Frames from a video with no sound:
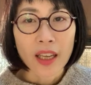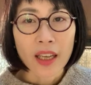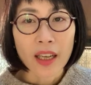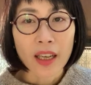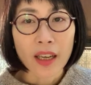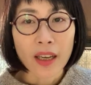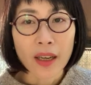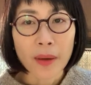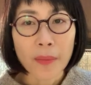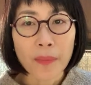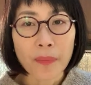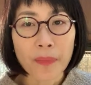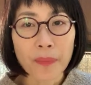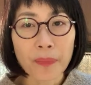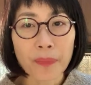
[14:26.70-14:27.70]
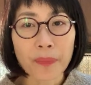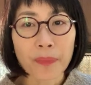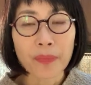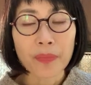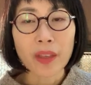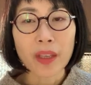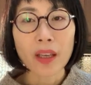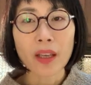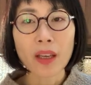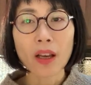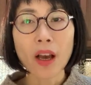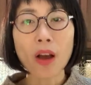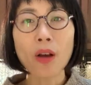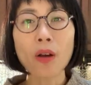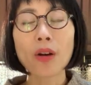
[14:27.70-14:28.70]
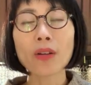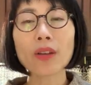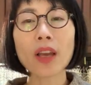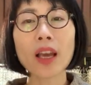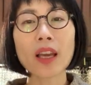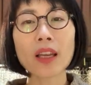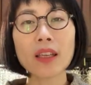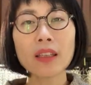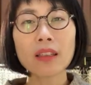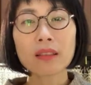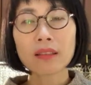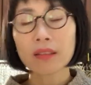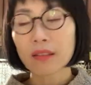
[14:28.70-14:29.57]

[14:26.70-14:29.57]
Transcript: Um, oh, okay